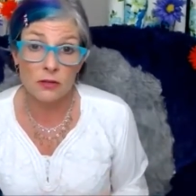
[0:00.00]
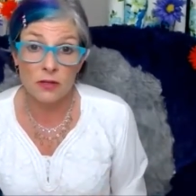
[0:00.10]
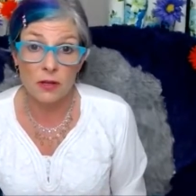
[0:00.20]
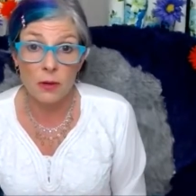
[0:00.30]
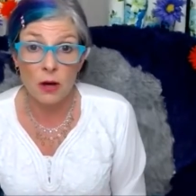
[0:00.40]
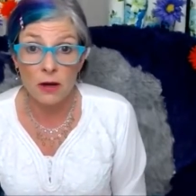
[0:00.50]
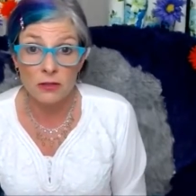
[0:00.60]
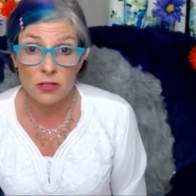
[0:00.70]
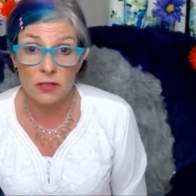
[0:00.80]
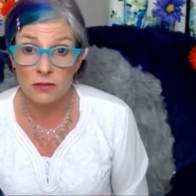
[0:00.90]

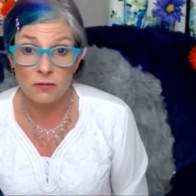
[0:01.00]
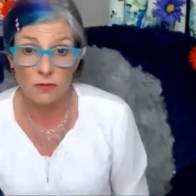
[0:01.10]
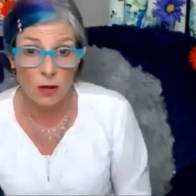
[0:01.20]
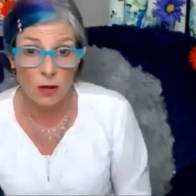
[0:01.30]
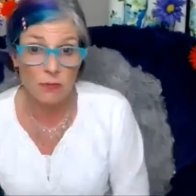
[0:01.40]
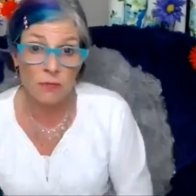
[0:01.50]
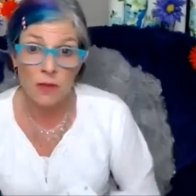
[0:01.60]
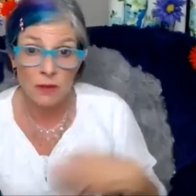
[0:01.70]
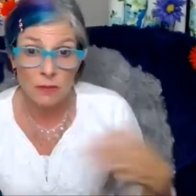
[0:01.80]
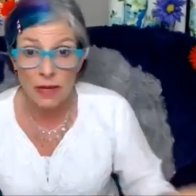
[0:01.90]
subconscious from
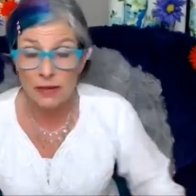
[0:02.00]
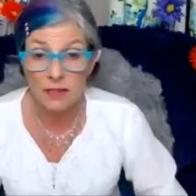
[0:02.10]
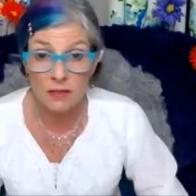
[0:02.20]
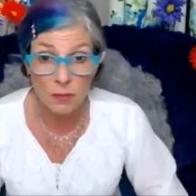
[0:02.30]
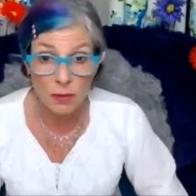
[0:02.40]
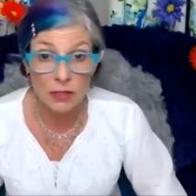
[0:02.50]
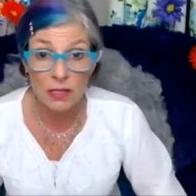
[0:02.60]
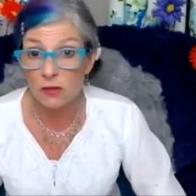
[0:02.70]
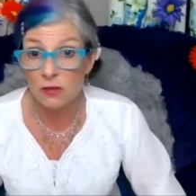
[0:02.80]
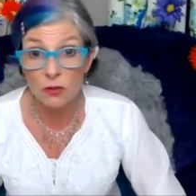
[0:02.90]
past
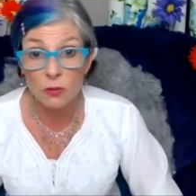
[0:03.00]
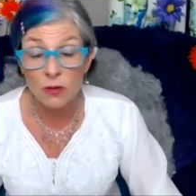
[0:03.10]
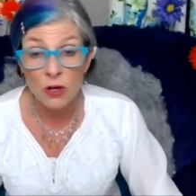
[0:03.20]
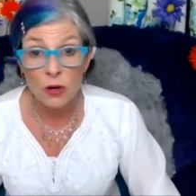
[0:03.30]
experiences or